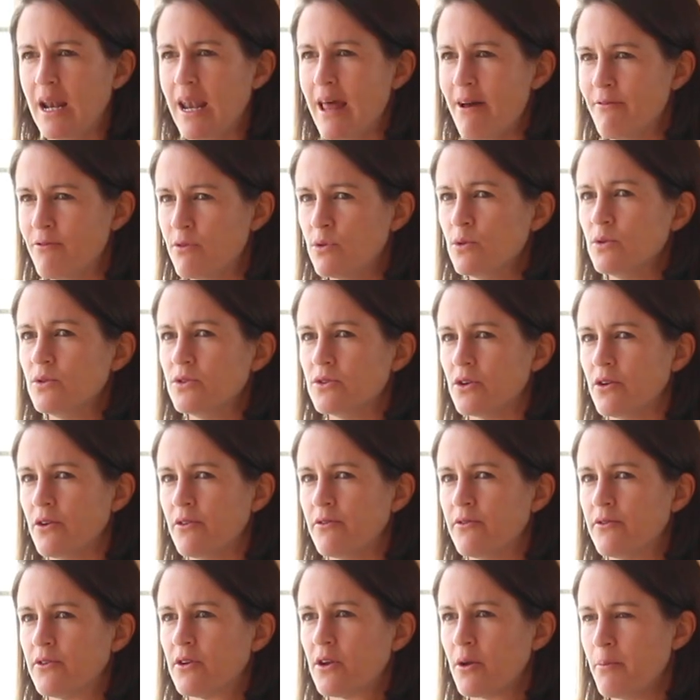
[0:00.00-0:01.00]
levels
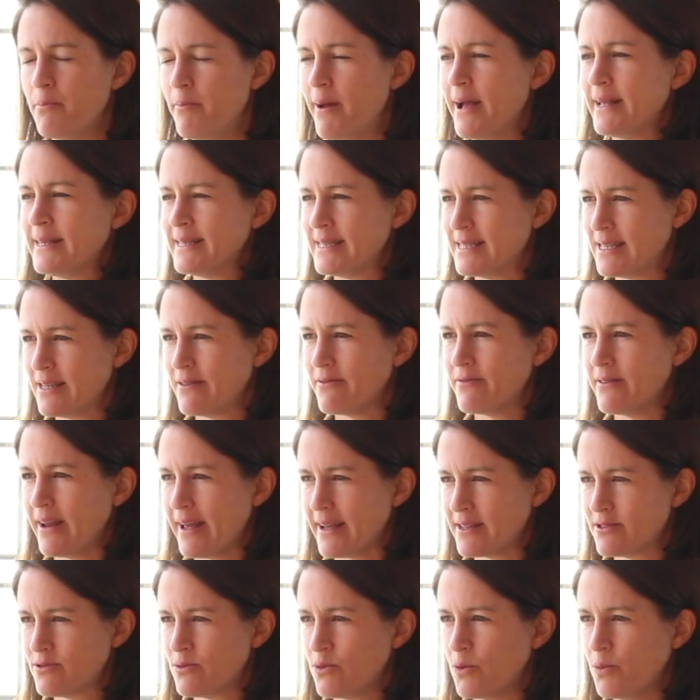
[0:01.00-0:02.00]
of
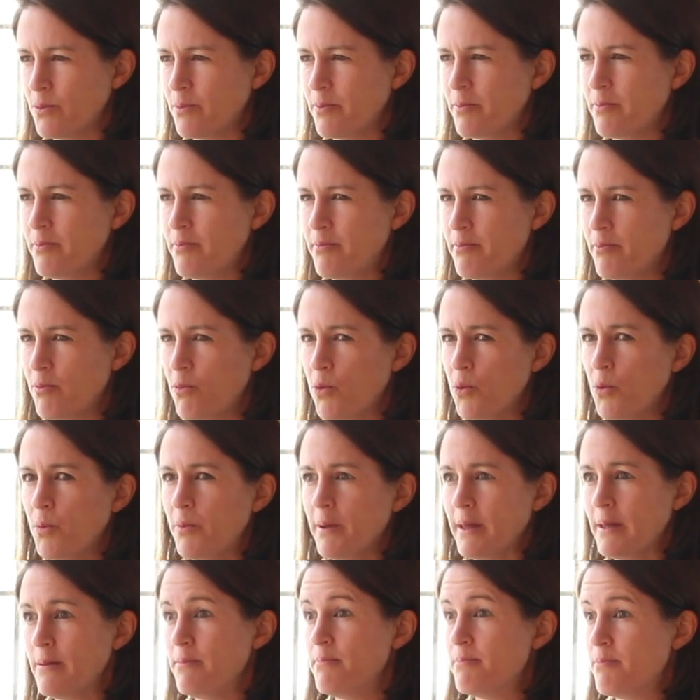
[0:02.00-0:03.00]
competitiveness will
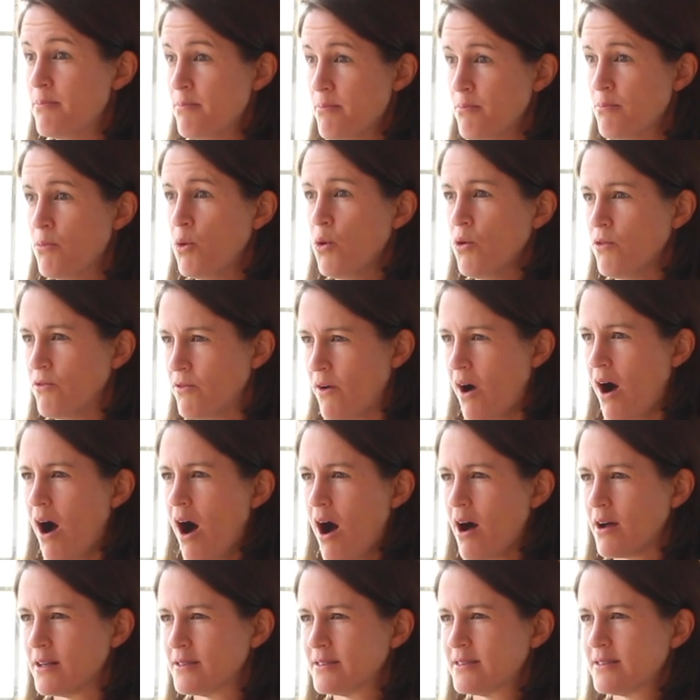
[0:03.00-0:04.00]
be more
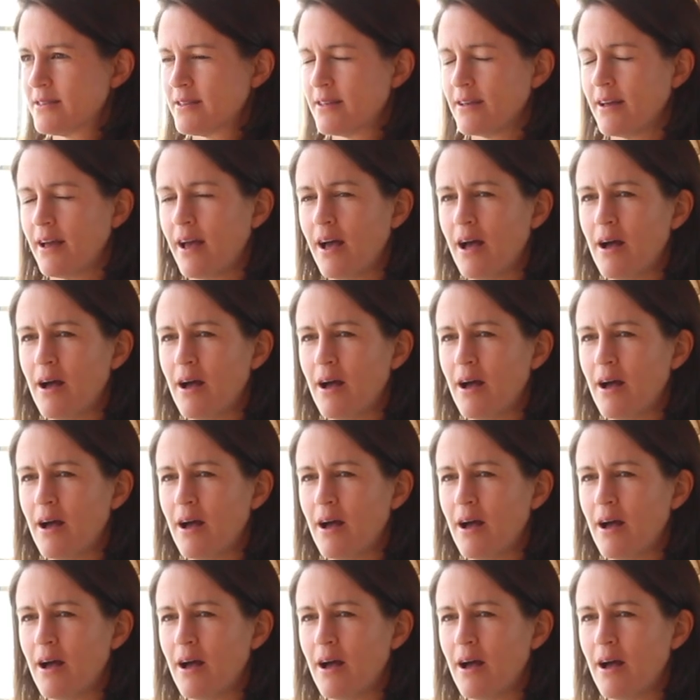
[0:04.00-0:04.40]
vast.